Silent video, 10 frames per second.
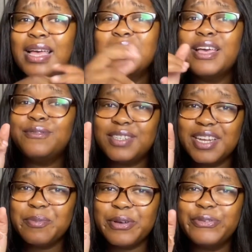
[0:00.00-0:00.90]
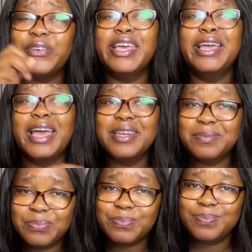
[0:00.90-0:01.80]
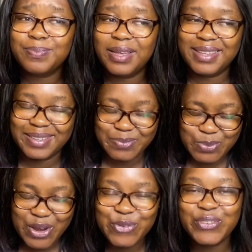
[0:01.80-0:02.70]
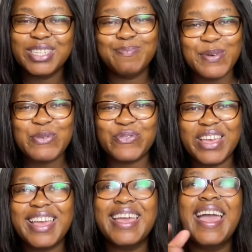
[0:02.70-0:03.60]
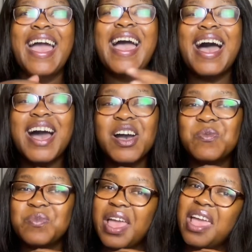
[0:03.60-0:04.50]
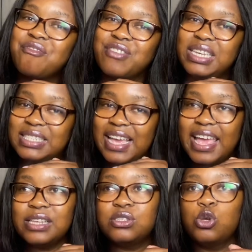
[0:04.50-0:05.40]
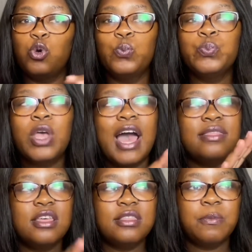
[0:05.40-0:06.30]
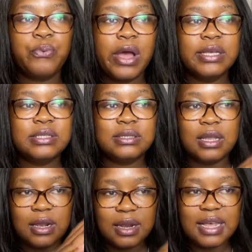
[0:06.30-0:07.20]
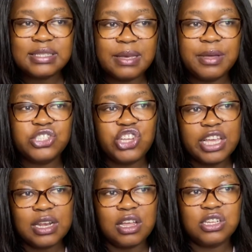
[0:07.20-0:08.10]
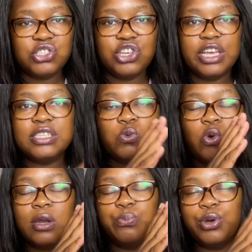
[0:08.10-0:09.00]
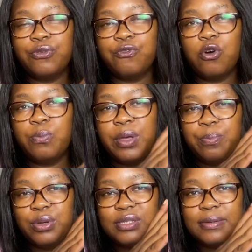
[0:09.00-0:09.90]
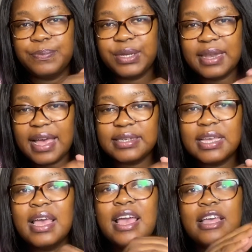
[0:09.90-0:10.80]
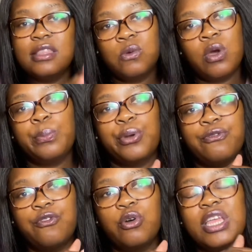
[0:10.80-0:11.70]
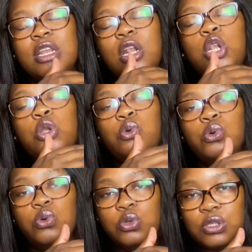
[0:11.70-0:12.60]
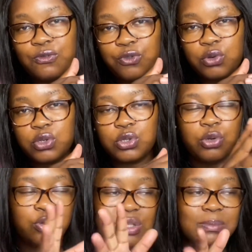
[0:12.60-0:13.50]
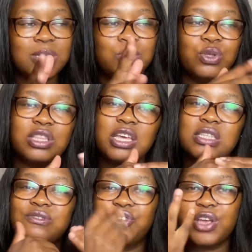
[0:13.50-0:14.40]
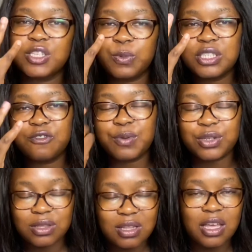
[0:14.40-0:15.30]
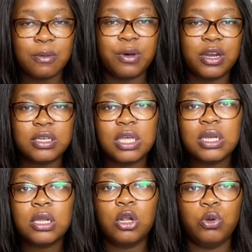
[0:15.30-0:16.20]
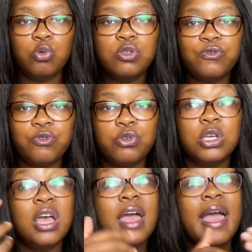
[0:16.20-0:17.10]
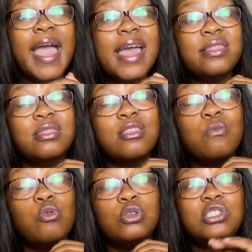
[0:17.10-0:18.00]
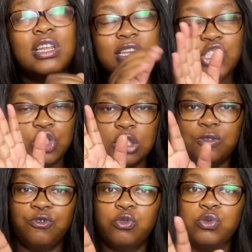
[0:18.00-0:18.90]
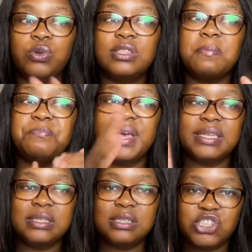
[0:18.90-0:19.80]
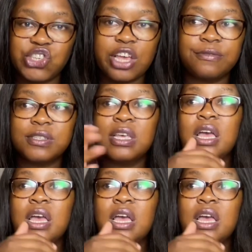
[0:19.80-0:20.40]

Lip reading: They have dinner buffet and breakfast buffet every day. So I think the price last time I checked last year is 1.4 per person per night, and that 1.4 includes food. So sometimes we think it's very expensive, but think about it, it includes food and the most delicious food with the best chefs.